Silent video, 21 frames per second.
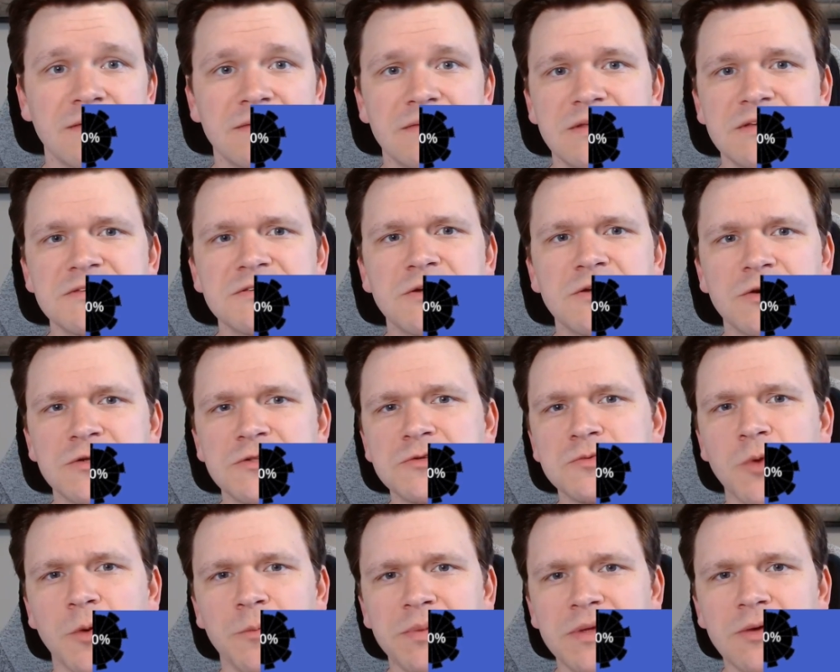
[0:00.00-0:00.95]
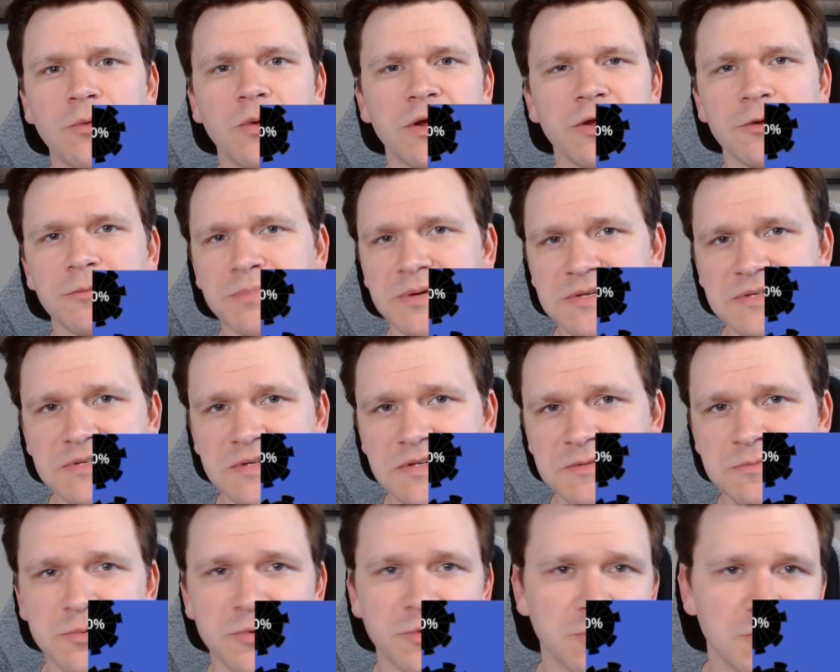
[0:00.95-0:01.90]
These goods will be what your
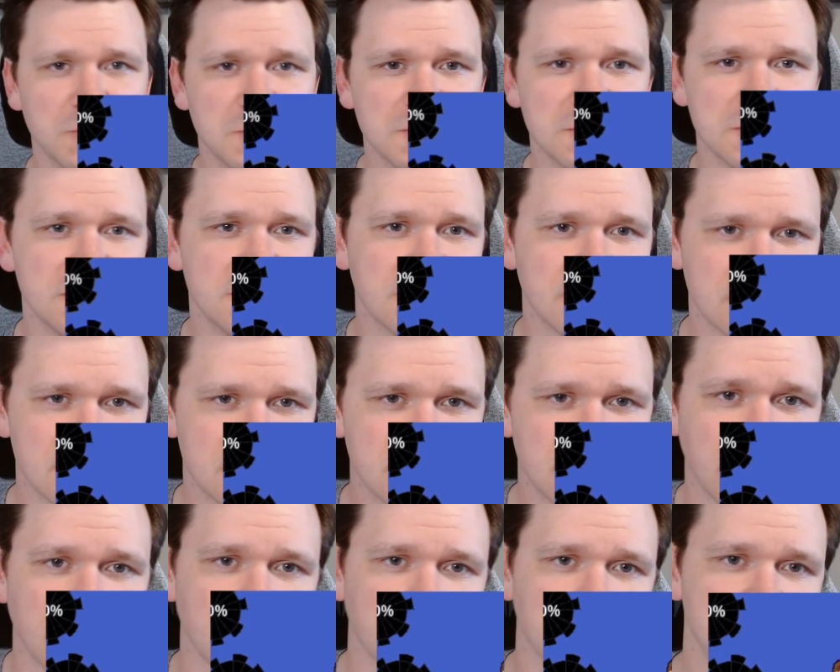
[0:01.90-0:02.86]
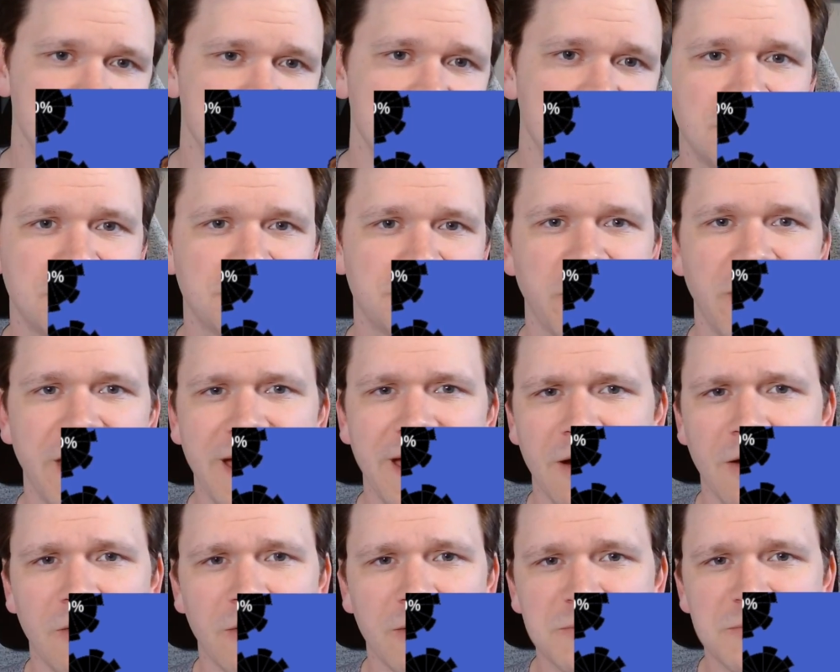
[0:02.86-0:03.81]
business produces and sells. For
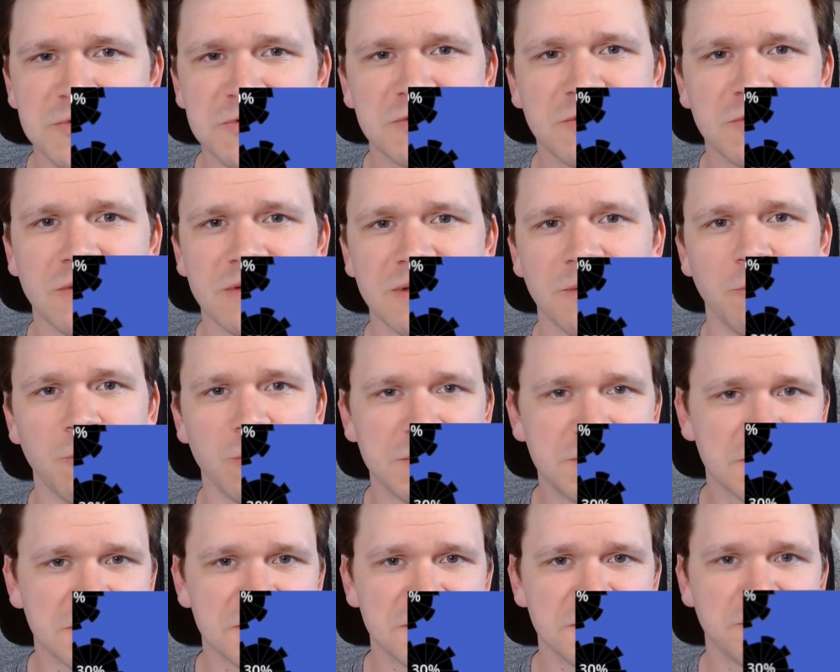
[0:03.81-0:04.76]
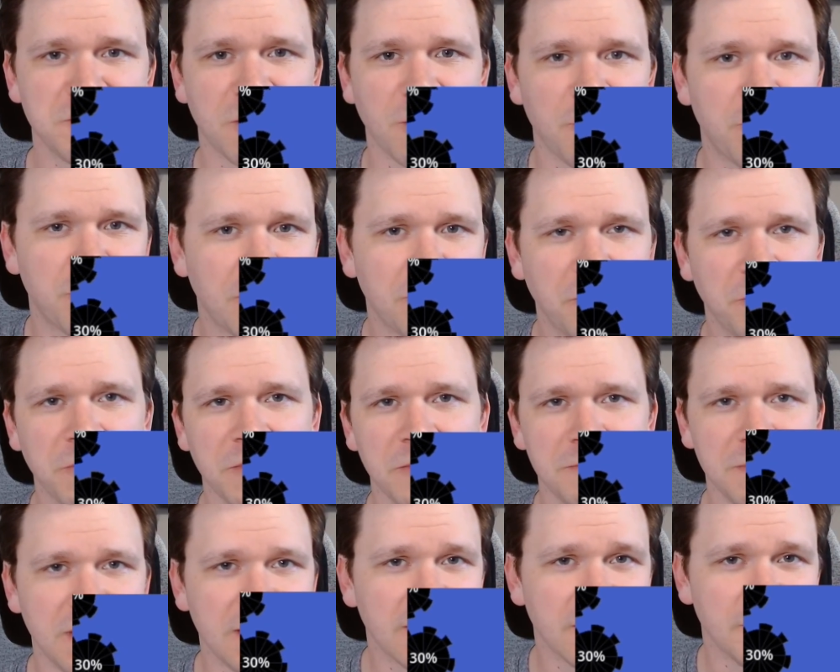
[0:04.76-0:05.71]
now, I'm just calling them widgets, but I'll probably
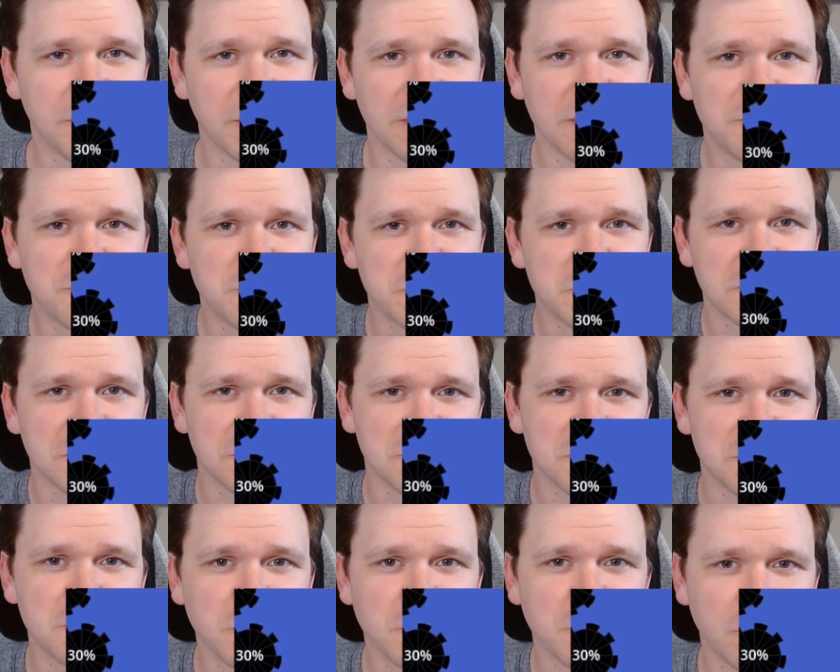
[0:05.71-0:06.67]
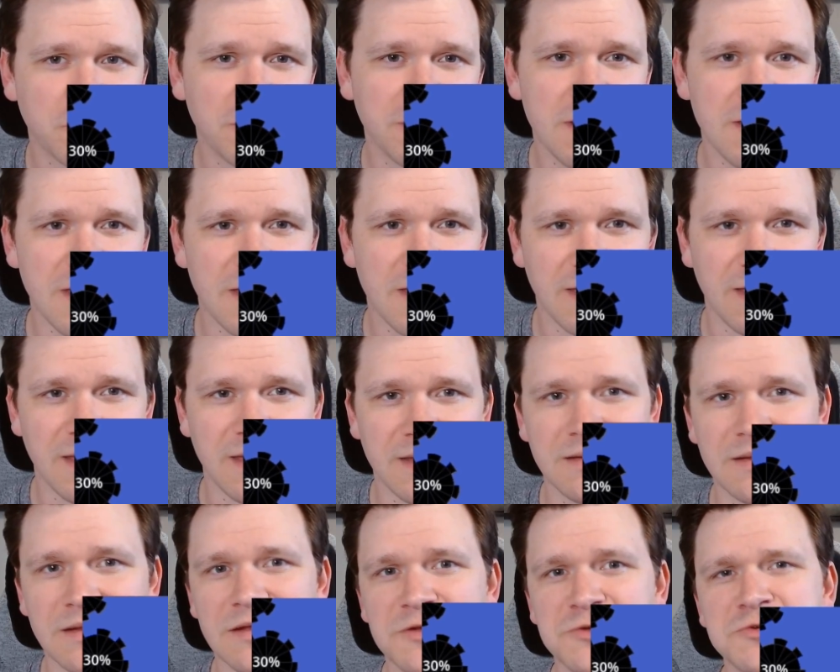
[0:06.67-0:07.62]
make up an interesting story
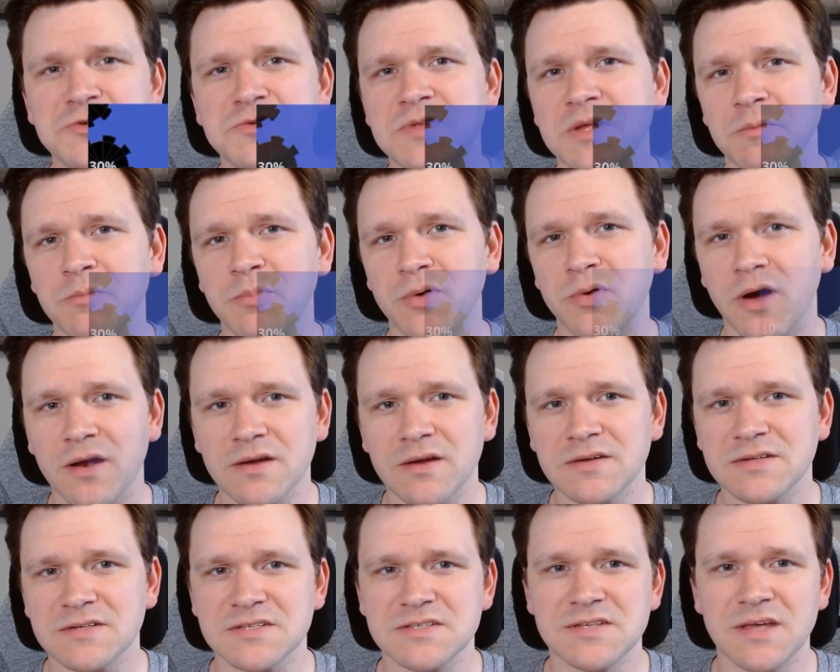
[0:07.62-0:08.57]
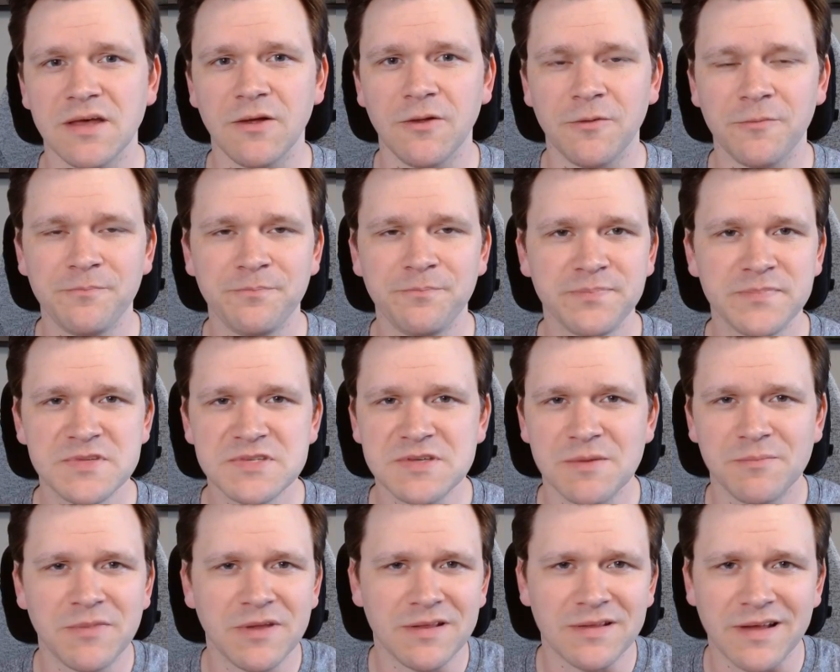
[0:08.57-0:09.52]
and an interesting product to sell.
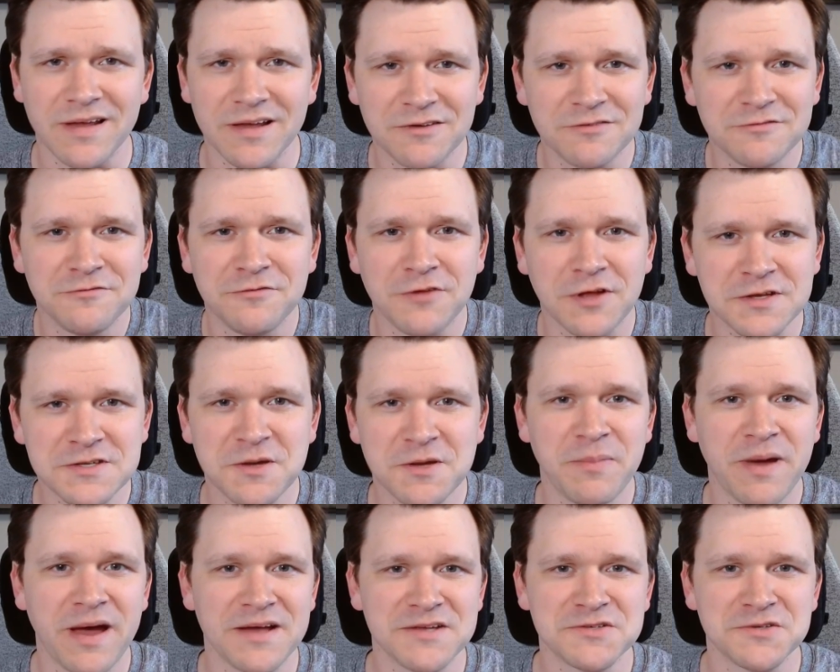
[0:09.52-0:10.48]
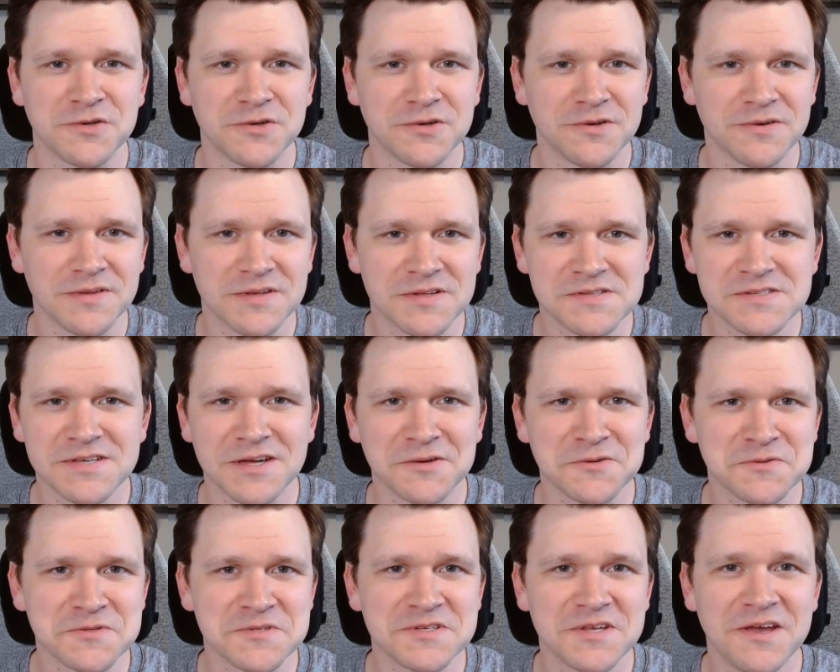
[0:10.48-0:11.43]
Something like flux capacitor that
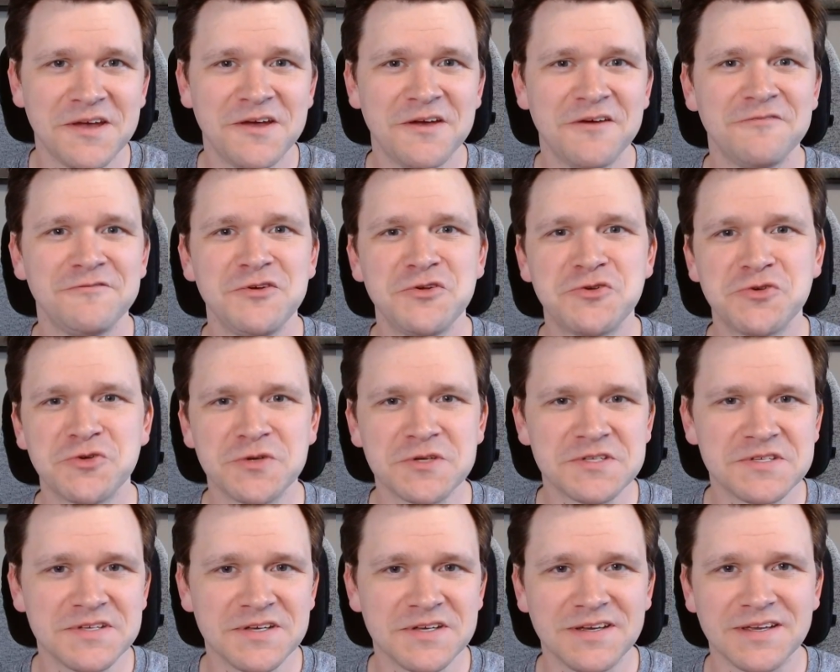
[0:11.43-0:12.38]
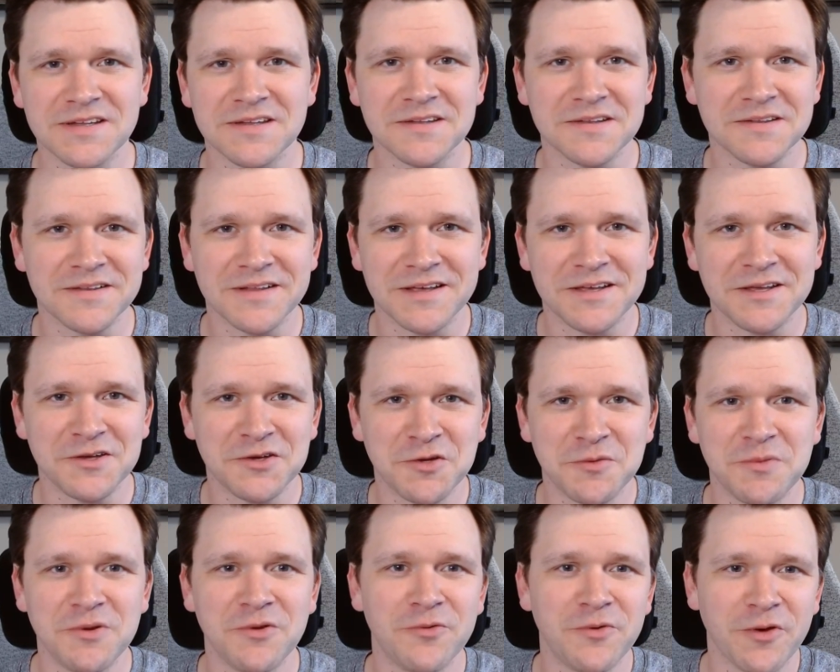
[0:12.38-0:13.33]
sounds futuristic and like it could
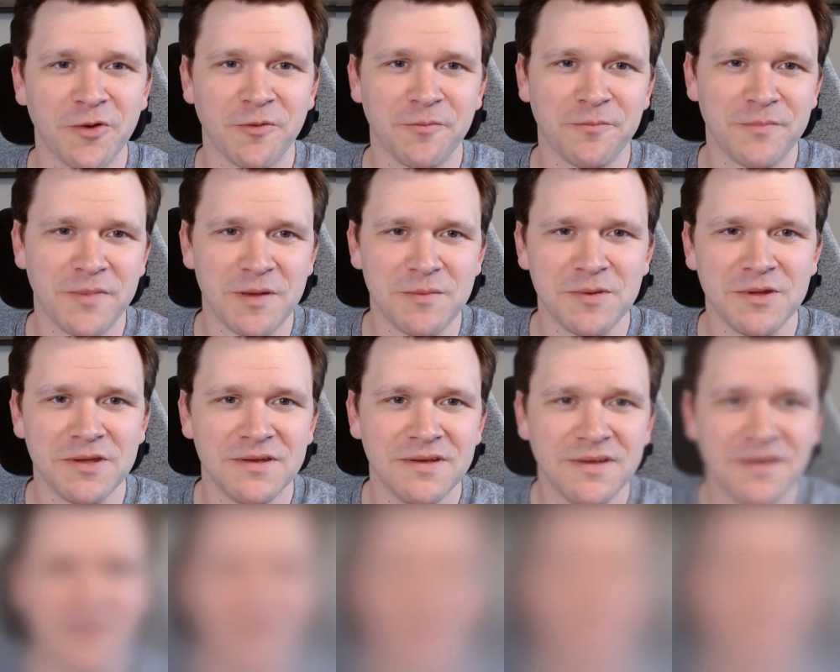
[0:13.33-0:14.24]
be real, maybe.